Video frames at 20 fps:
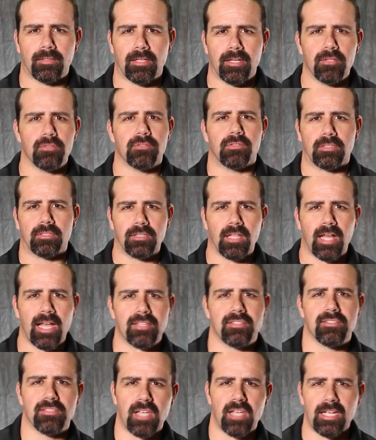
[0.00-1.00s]
here's the
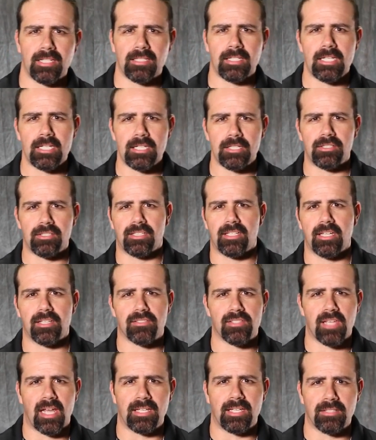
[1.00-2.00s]
classes I need, you
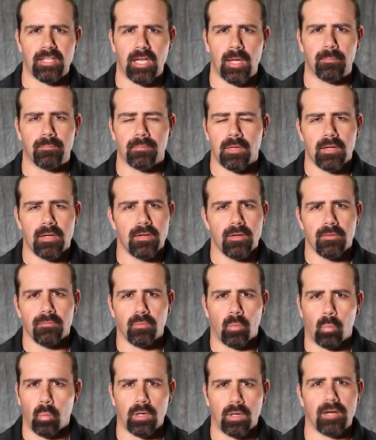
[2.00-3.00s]
get signed up
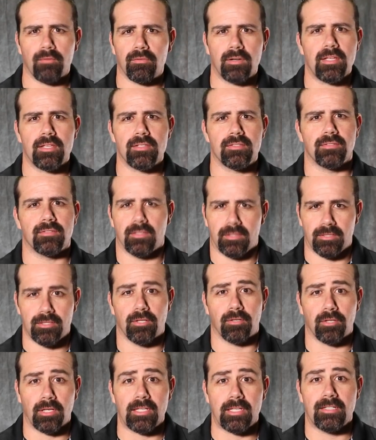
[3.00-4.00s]
for whatever it is that
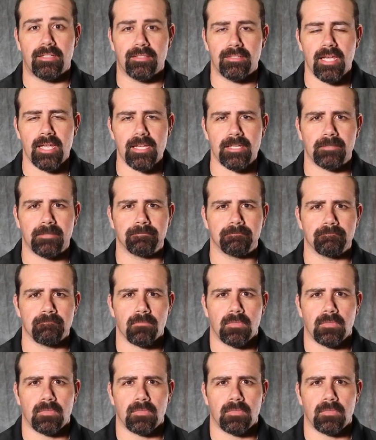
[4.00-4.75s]
you're going to need to take.